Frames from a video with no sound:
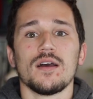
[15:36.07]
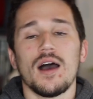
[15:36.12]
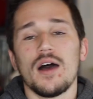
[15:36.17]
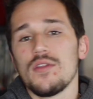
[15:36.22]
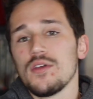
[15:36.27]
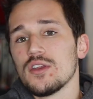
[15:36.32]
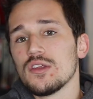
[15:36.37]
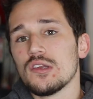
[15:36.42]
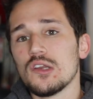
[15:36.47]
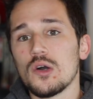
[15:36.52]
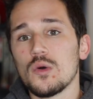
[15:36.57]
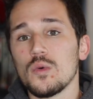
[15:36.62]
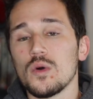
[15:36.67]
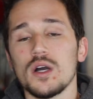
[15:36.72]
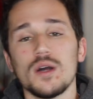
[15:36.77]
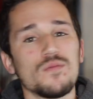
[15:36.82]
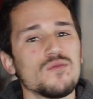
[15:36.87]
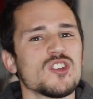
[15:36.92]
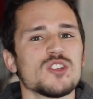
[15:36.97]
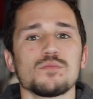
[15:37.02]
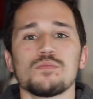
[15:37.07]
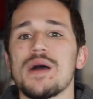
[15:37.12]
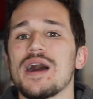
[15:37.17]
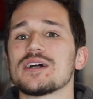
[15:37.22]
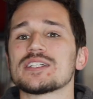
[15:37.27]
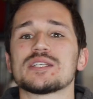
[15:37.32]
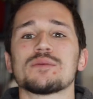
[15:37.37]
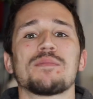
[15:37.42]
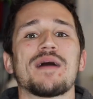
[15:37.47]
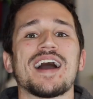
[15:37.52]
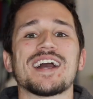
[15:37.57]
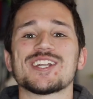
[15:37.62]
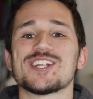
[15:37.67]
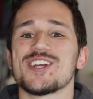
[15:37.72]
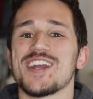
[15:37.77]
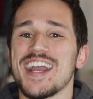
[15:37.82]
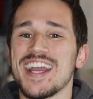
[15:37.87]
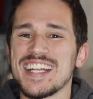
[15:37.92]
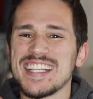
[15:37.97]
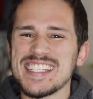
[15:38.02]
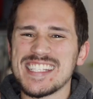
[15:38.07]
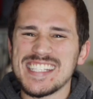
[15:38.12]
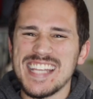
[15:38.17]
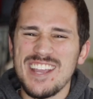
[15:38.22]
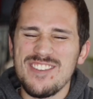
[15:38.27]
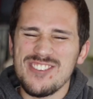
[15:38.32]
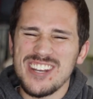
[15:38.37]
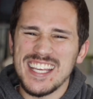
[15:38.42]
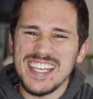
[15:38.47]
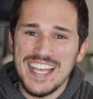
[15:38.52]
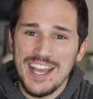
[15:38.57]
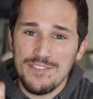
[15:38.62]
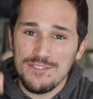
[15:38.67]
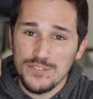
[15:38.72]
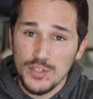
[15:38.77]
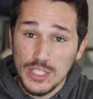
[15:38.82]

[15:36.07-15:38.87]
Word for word: And then you know what? Just bounce it back to your hand and save it again